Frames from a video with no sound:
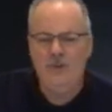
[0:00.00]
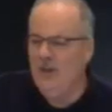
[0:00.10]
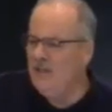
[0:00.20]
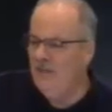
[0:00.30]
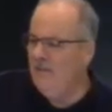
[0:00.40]
and
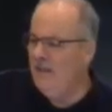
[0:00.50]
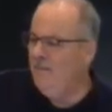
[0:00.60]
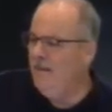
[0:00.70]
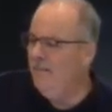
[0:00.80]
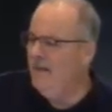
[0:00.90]
just to forgive
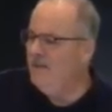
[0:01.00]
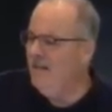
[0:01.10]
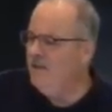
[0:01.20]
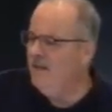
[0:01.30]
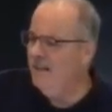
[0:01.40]
me of my
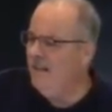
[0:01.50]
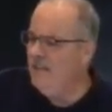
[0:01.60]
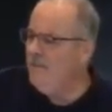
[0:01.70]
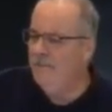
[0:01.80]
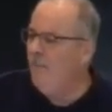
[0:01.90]
sins and to
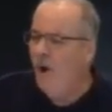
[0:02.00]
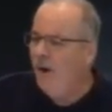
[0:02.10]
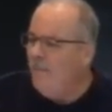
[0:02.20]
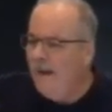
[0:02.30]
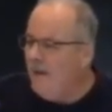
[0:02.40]
cleanse me from all
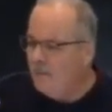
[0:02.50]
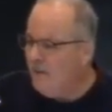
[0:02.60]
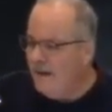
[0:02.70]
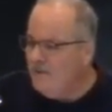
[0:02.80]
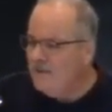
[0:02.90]
of my
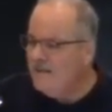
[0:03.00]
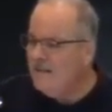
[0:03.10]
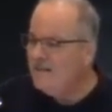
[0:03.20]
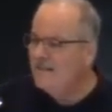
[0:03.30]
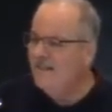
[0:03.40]

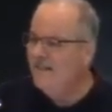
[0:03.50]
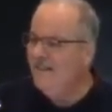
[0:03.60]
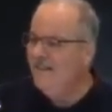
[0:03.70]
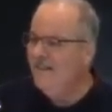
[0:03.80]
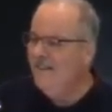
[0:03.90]
unrighteousness.
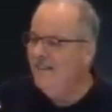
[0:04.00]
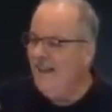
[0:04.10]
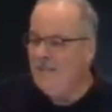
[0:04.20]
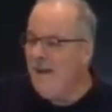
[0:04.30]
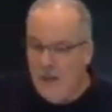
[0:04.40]

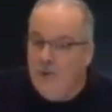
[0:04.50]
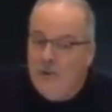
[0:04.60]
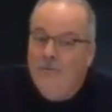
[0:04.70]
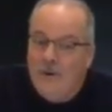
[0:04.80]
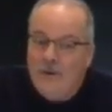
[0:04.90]
That's my
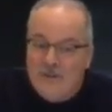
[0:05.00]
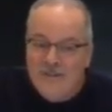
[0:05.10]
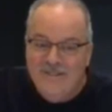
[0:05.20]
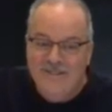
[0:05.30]
go-to verse.